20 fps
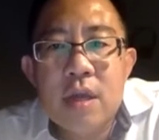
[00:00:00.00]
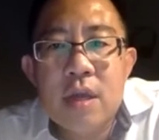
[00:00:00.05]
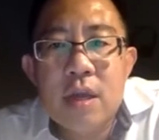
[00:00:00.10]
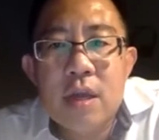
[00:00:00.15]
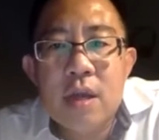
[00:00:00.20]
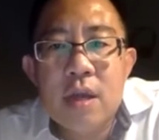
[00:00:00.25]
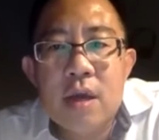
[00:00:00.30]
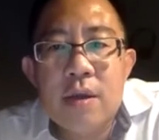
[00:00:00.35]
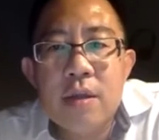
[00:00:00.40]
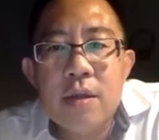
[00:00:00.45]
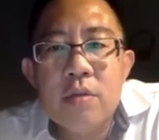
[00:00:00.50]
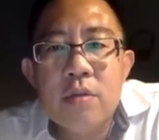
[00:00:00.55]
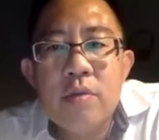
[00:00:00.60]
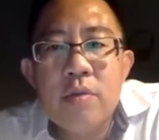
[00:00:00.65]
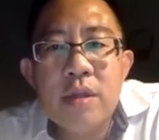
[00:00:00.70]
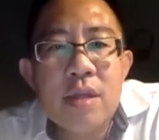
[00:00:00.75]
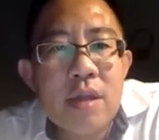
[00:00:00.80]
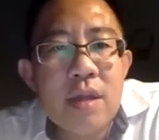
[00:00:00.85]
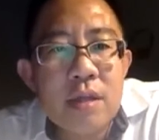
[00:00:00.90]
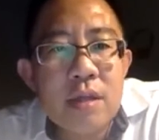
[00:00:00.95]
And in
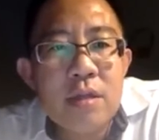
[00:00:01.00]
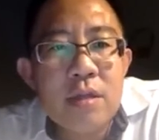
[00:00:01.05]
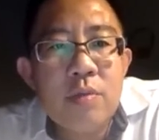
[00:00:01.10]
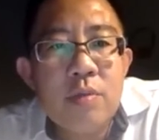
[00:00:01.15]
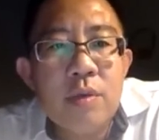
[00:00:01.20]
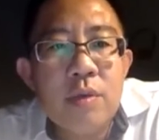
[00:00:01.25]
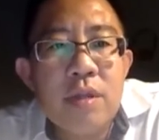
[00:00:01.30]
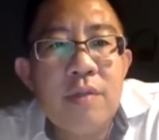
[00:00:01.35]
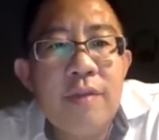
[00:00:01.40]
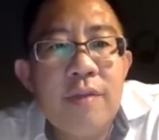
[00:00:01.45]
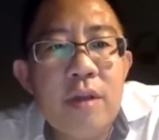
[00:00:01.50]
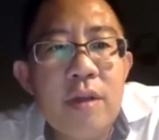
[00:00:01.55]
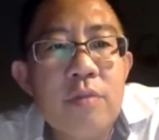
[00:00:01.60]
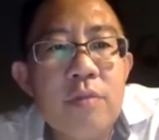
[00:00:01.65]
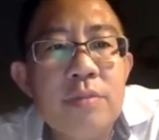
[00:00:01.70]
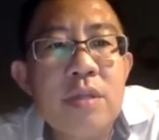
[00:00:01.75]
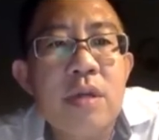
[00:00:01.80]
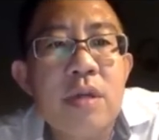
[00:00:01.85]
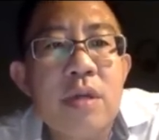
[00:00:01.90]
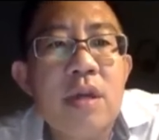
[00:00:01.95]
2019, we
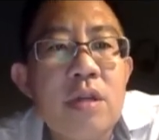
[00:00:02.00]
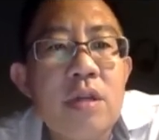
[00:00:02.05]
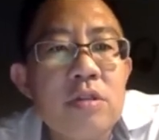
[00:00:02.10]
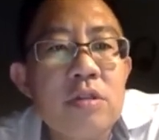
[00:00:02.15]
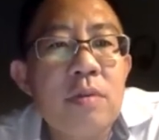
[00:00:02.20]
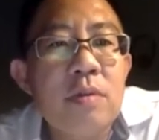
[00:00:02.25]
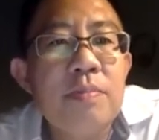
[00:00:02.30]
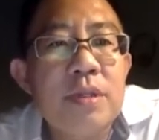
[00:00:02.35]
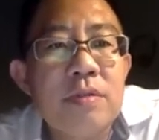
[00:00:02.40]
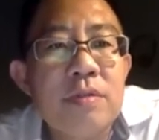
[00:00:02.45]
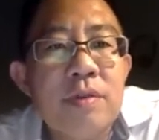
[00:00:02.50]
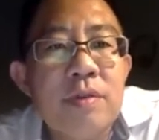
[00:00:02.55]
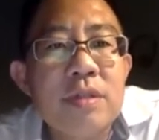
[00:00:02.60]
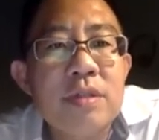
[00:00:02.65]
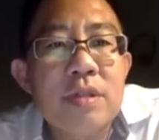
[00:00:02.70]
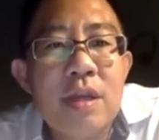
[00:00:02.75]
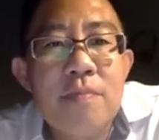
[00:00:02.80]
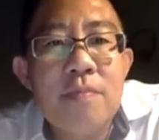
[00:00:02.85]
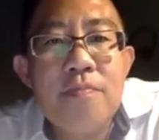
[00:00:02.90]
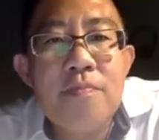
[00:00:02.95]
developed the Asia Pacific
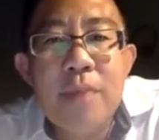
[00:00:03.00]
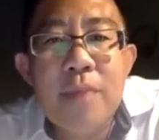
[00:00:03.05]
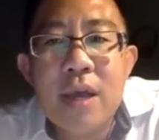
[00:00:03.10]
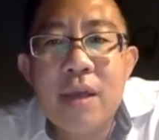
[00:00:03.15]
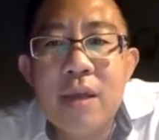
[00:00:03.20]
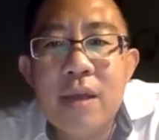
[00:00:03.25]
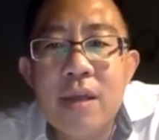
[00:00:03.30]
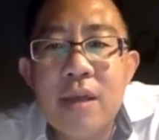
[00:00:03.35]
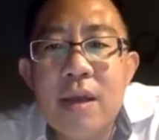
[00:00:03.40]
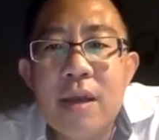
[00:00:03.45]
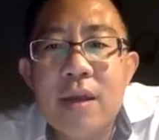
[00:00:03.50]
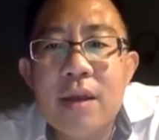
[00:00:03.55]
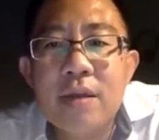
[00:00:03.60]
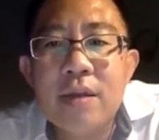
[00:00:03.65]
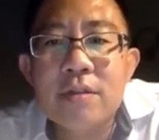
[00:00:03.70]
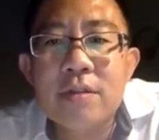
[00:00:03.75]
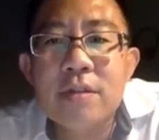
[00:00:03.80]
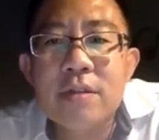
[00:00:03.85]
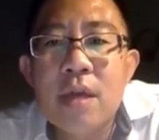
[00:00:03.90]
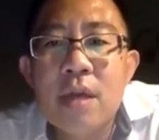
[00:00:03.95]
Skin Backing
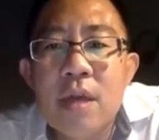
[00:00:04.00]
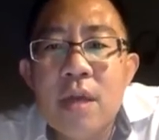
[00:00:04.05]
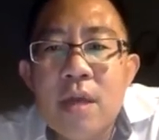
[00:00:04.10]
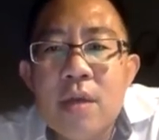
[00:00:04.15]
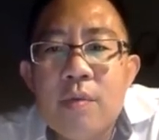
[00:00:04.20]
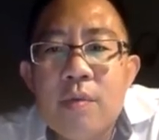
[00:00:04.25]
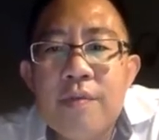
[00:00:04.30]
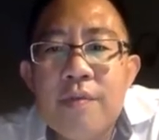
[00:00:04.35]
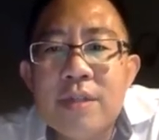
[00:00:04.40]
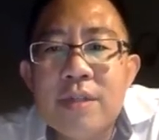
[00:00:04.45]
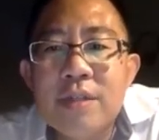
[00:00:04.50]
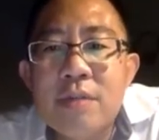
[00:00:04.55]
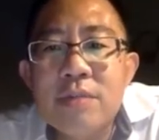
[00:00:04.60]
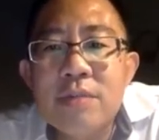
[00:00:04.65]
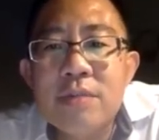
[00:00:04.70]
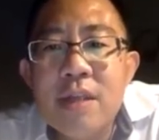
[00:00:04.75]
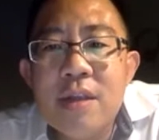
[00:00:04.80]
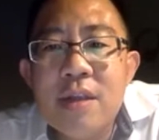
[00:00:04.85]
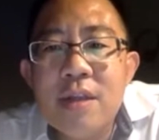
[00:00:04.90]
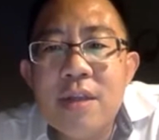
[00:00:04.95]
Guidelines. With the same
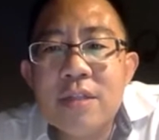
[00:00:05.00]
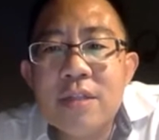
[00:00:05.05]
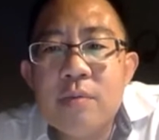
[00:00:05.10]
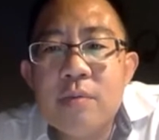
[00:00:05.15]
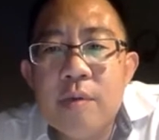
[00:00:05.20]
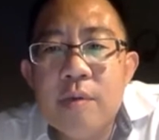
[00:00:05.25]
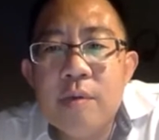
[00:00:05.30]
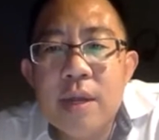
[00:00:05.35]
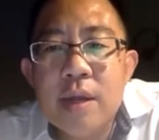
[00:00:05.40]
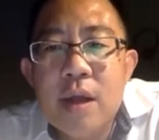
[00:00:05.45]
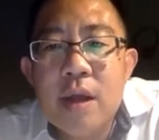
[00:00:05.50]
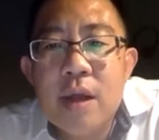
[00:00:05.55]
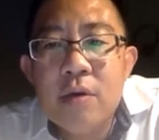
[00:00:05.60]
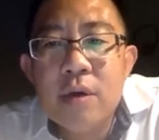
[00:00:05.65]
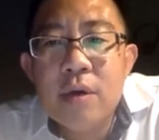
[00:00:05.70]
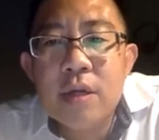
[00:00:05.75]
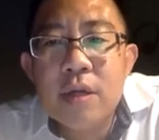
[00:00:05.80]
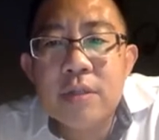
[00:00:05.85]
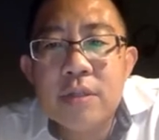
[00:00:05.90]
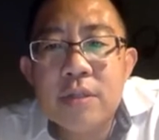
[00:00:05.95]
standards, we will
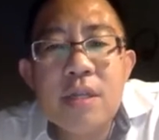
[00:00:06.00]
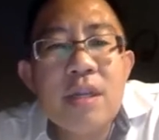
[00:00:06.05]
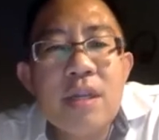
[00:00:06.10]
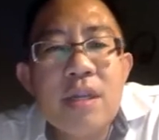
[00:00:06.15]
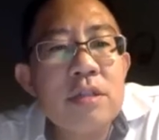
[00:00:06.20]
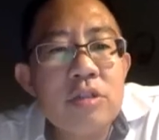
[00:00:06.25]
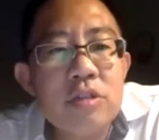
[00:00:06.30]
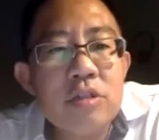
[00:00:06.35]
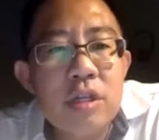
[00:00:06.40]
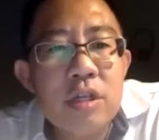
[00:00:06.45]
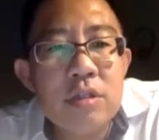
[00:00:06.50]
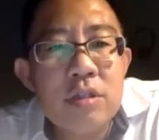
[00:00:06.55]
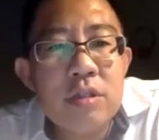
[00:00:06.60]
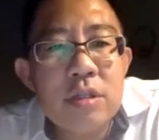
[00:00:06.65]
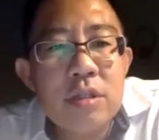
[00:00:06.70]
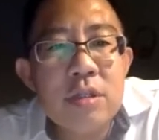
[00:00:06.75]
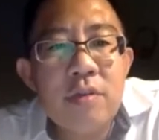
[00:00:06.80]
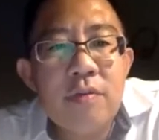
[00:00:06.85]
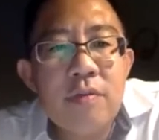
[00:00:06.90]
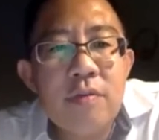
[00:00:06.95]
allow skin
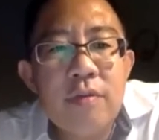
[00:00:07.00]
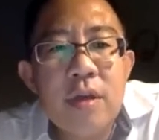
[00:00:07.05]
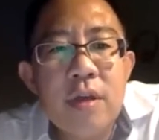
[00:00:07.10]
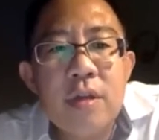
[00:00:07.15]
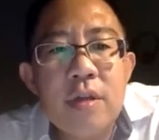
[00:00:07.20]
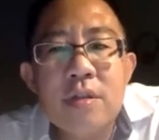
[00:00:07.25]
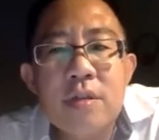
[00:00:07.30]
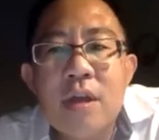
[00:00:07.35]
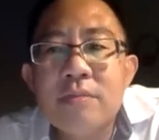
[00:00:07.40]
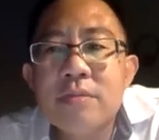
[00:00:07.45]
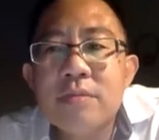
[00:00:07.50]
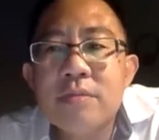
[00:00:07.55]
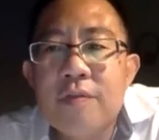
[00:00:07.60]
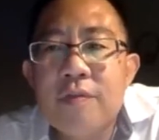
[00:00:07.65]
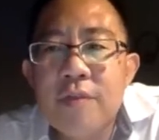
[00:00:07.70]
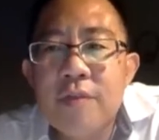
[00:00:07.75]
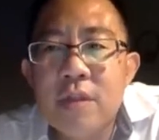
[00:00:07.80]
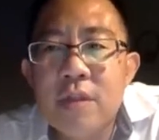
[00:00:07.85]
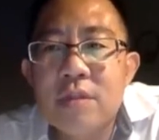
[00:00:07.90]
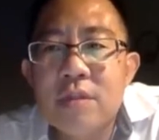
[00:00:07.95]
exchanges in times of
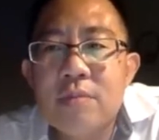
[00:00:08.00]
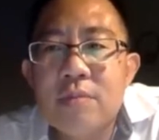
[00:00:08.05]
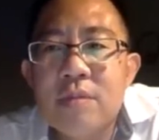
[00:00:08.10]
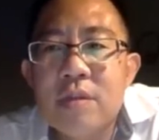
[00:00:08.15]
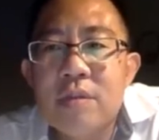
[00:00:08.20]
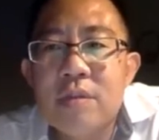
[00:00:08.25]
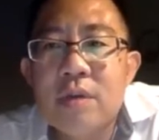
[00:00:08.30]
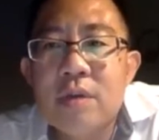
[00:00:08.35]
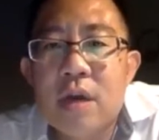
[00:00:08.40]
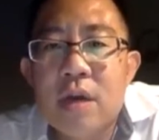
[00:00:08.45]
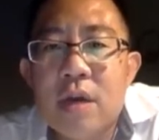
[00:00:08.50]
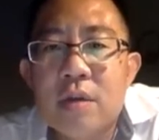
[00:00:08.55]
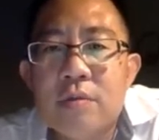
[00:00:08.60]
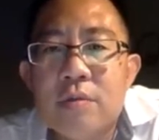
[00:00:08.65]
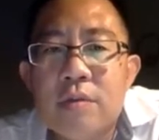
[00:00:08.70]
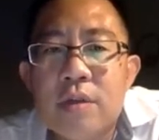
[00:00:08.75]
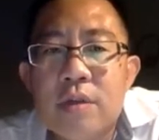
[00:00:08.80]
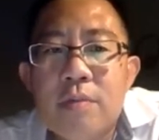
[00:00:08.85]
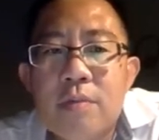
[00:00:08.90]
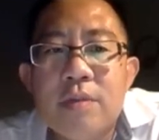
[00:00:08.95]

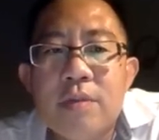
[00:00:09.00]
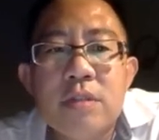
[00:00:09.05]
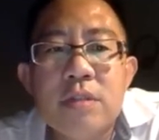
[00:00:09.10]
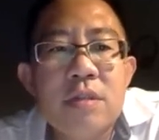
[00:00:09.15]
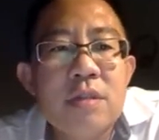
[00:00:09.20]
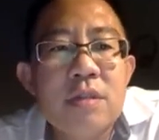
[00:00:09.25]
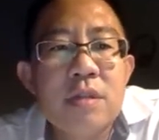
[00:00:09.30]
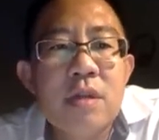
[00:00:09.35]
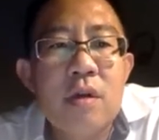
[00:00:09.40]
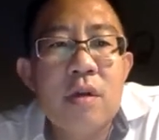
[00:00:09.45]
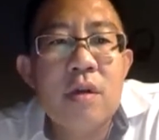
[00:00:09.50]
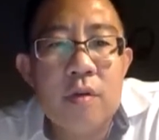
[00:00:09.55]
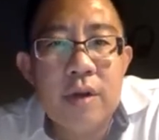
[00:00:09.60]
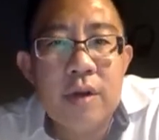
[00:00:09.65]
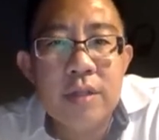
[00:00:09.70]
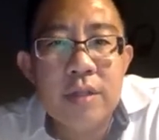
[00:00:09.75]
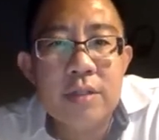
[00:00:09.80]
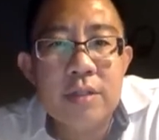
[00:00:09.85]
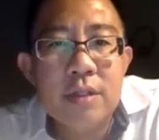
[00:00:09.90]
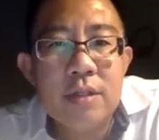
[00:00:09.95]
emergency or
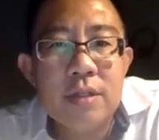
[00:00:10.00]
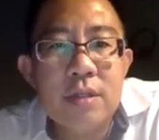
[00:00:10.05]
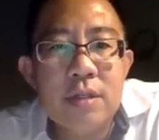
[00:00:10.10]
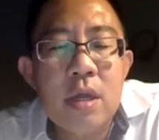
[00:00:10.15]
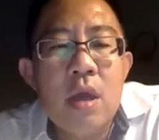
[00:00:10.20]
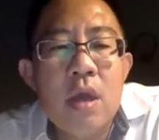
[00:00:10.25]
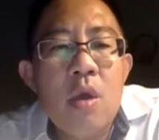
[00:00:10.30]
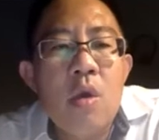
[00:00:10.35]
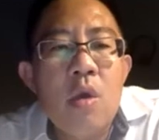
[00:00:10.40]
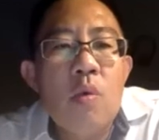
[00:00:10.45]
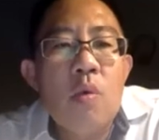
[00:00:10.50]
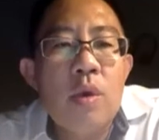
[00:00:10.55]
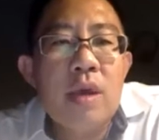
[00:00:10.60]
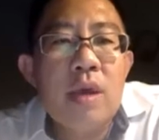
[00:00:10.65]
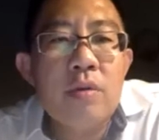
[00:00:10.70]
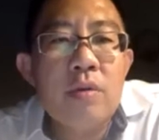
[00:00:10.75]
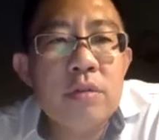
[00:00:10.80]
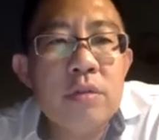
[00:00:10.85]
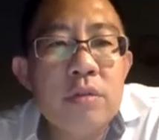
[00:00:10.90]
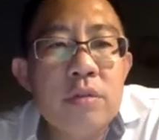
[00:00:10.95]
crisis. We
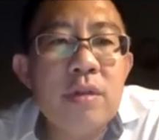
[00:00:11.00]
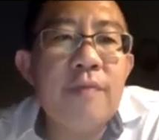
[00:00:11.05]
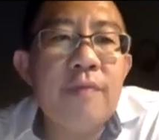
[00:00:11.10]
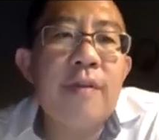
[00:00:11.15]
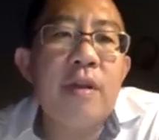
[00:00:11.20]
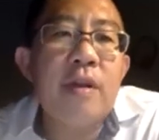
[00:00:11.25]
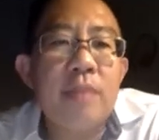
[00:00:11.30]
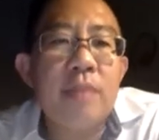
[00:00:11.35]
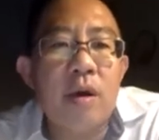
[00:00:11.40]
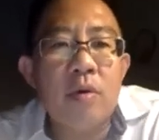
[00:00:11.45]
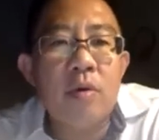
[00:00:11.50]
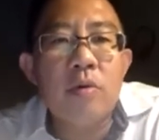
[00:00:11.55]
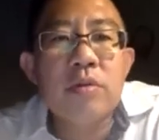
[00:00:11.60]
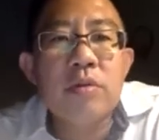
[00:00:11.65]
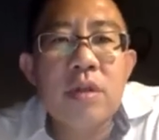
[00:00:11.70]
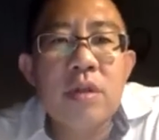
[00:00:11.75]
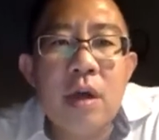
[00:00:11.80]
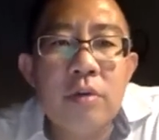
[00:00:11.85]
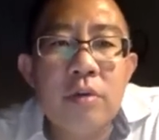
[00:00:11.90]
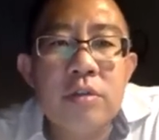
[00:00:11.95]
can also develop our
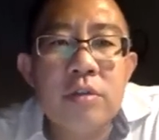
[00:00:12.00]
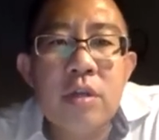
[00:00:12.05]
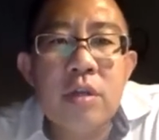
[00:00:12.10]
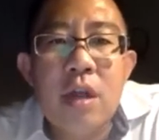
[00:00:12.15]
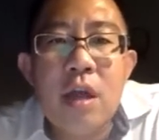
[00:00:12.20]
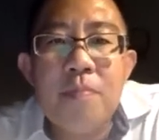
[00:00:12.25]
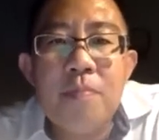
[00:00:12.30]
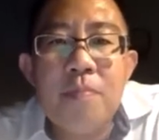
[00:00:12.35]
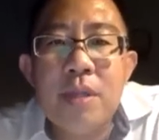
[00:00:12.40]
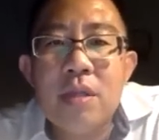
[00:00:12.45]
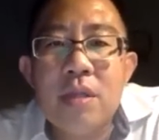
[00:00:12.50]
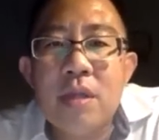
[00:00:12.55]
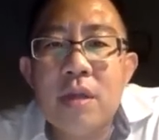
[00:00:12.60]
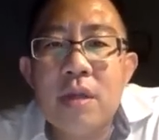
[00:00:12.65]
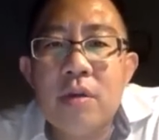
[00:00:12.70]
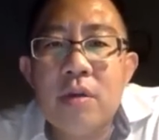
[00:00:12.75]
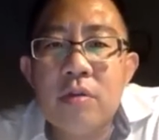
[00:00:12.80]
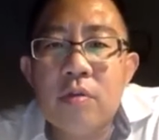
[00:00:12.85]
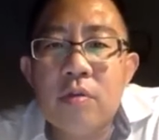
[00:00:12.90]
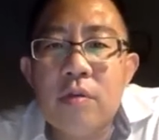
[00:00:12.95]
own cultured
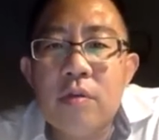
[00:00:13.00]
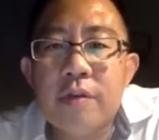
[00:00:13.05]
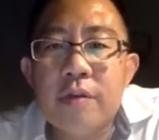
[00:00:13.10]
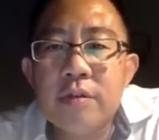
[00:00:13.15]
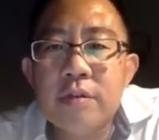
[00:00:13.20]
epithelial autograft.